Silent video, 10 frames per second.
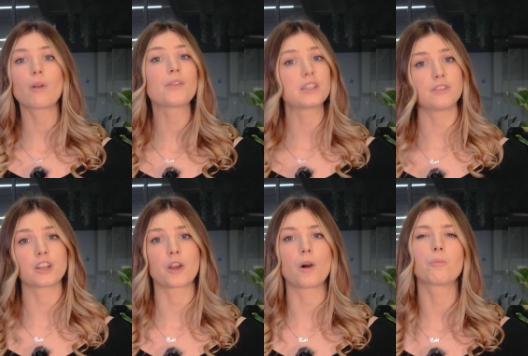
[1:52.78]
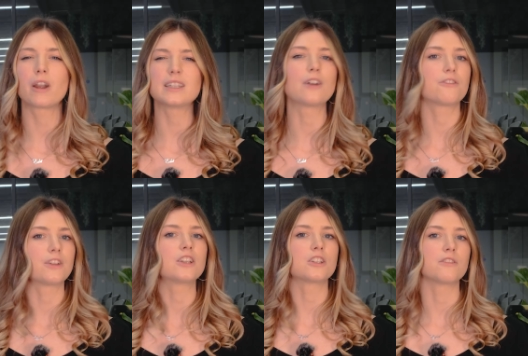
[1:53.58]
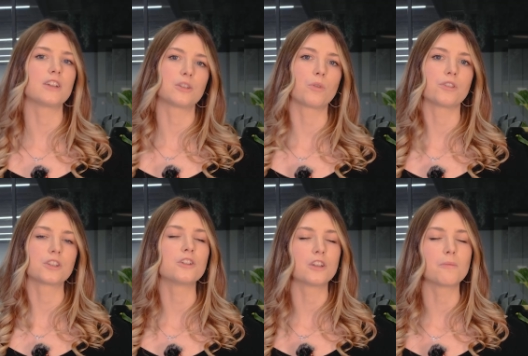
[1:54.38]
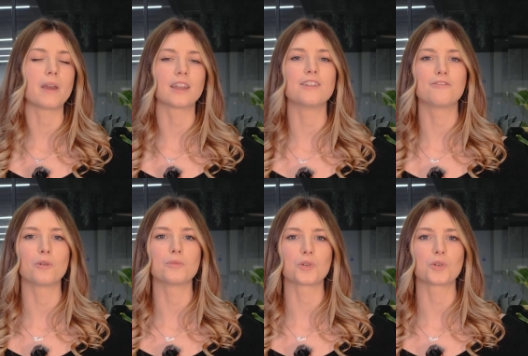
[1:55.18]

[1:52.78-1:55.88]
throughout this video, I'll break down the features of each one so you can make an informed